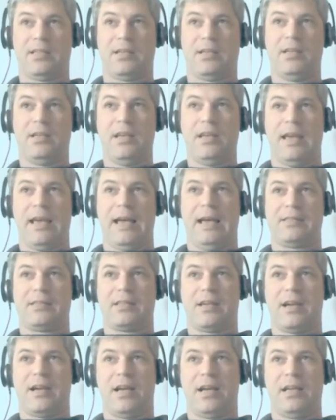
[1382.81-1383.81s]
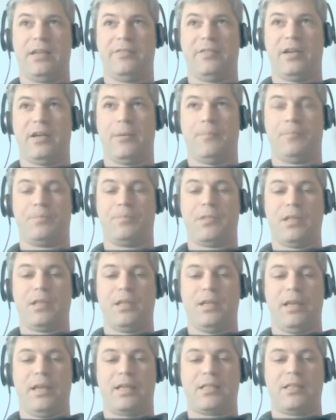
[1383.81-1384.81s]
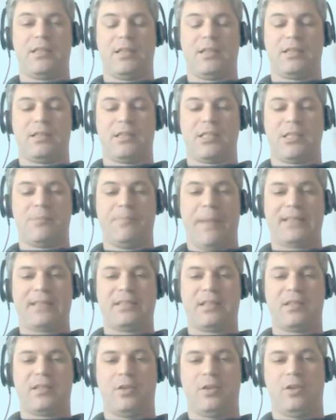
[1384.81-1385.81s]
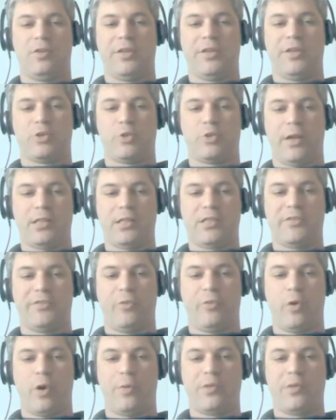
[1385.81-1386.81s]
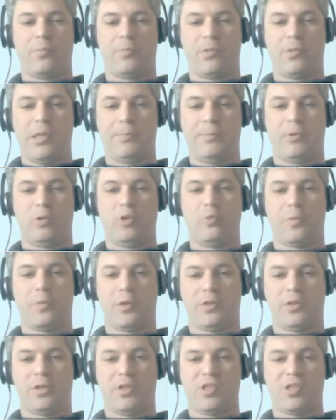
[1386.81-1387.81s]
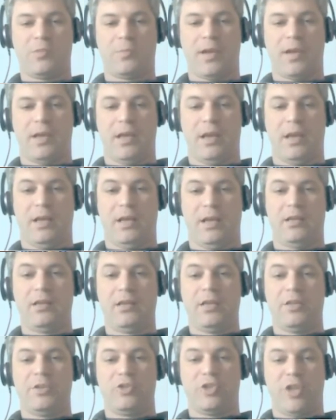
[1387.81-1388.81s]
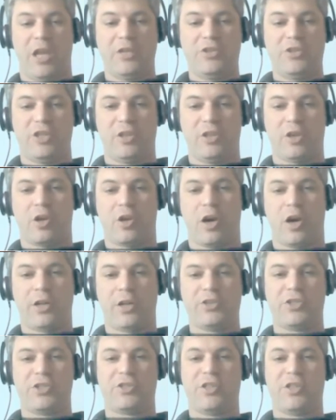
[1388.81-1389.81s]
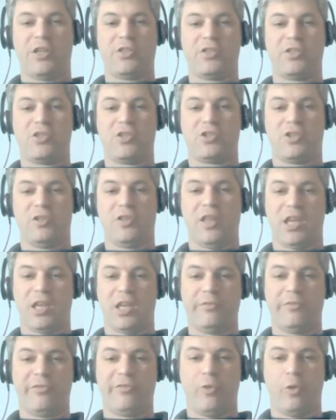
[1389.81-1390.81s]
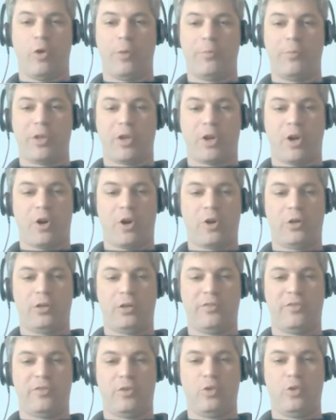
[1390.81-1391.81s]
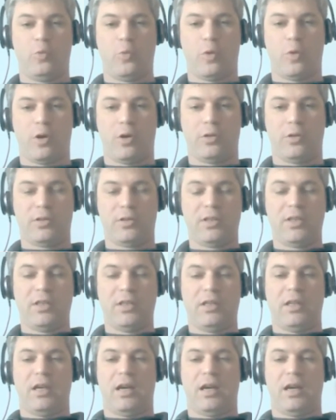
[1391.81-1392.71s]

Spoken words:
as a kind of a spectacle that transformed the people who participate in it, changing their consciousness so that they can form the kernel of a new world